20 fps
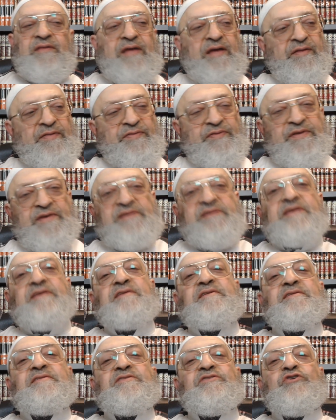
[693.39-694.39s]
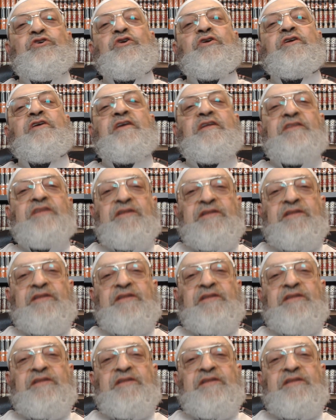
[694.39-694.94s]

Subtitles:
that this is Turkey